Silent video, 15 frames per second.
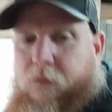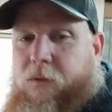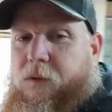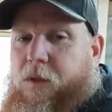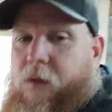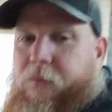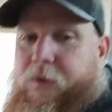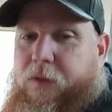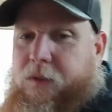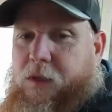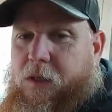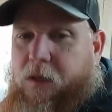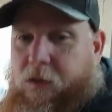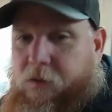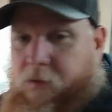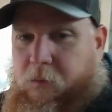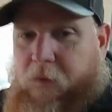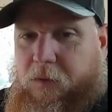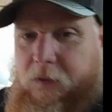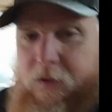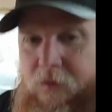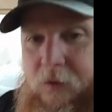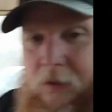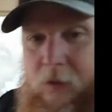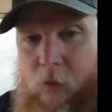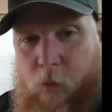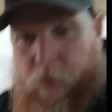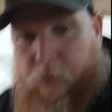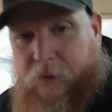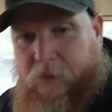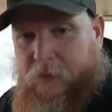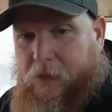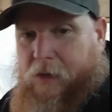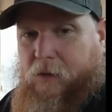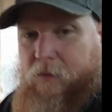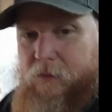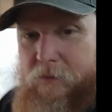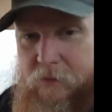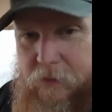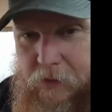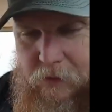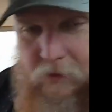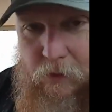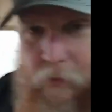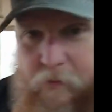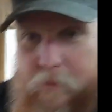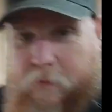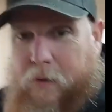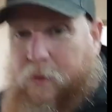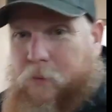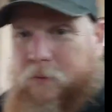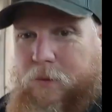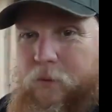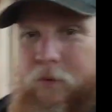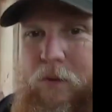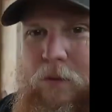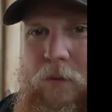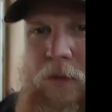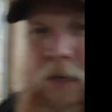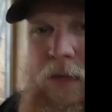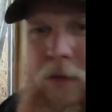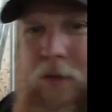selfie stick or something like this. I can hold this out and show everybody what's going on.